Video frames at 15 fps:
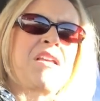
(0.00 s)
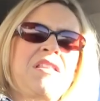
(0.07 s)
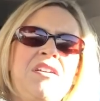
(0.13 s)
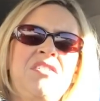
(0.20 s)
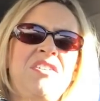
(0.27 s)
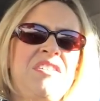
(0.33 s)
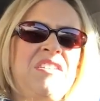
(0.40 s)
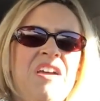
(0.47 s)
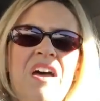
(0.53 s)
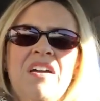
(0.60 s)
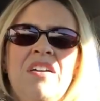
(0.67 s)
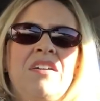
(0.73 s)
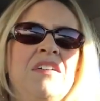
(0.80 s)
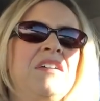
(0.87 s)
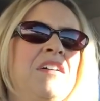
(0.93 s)
they're just
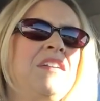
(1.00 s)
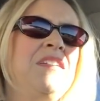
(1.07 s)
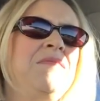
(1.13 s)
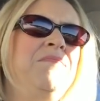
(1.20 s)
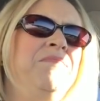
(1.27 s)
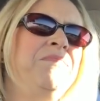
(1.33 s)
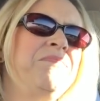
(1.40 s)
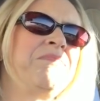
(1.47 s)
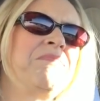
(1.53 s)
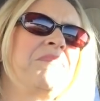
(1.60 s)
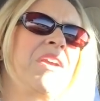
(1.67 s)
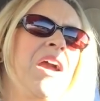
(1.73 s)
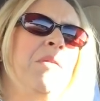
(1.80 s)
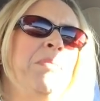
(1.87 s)
not good. I